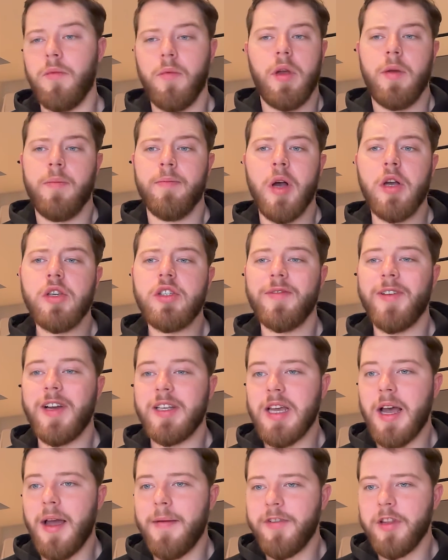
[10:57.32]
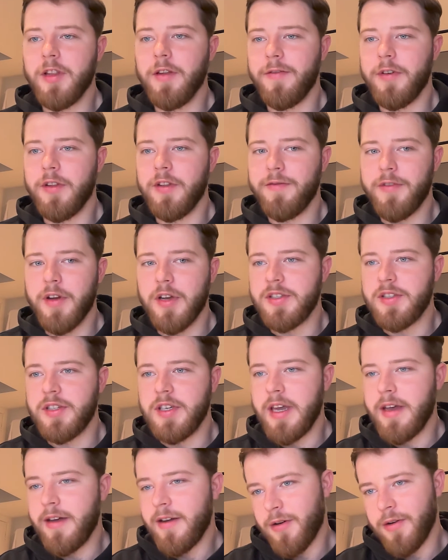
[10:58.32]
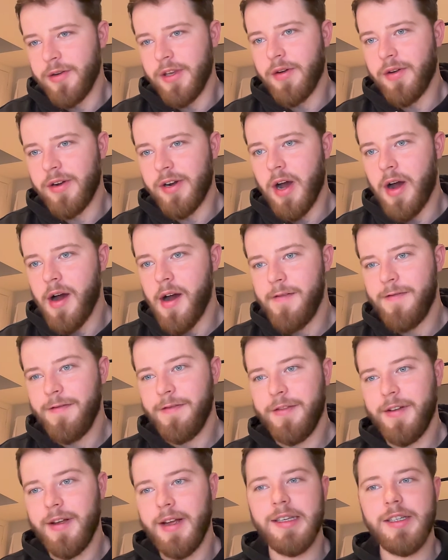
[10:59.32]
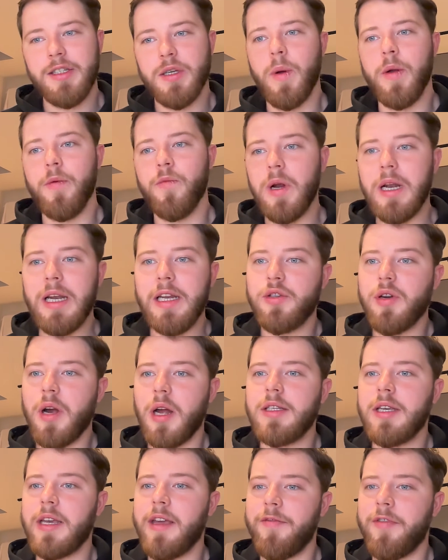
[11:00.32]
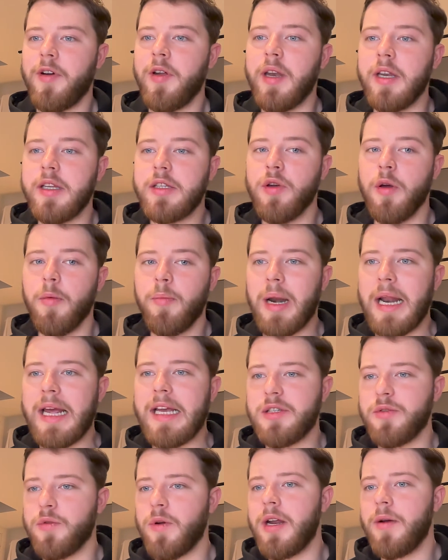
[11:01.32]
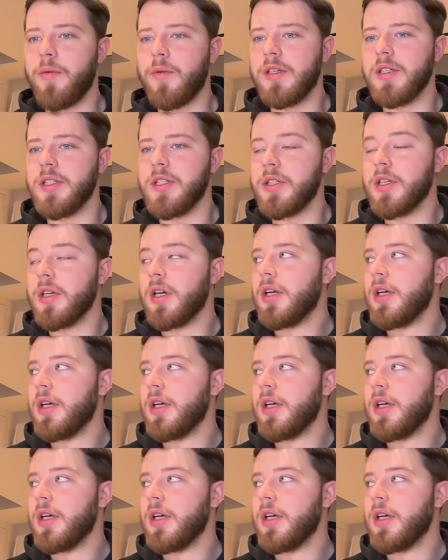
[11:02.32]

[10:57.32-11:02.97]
most of our time for the first year or year and a half. And so we really tried to get Funded to a place where it was